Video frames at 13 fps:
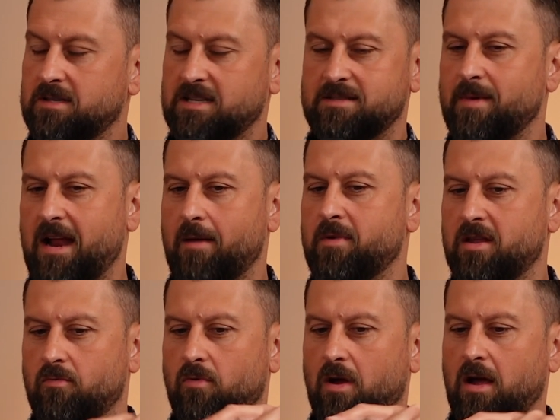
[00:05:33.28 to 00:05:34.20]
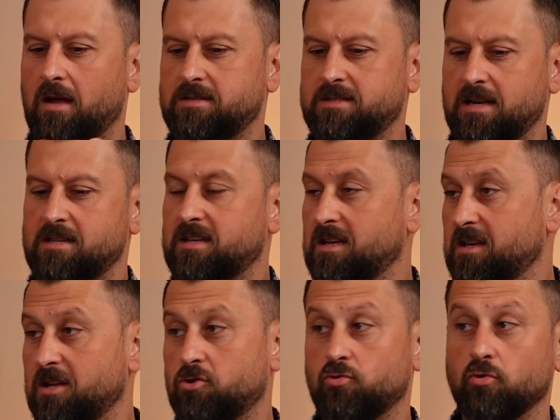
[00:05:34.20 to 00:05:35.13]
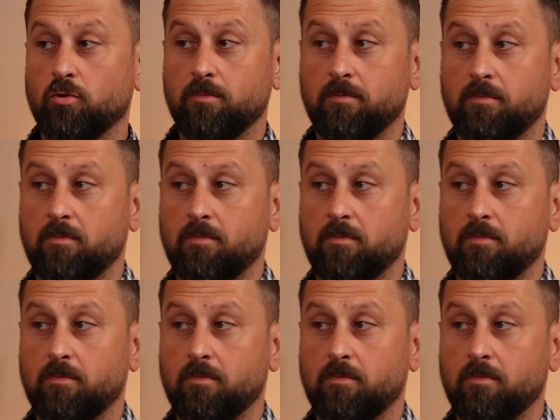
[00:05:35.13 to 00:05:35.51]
Doesn't matter how many tenants are in each room.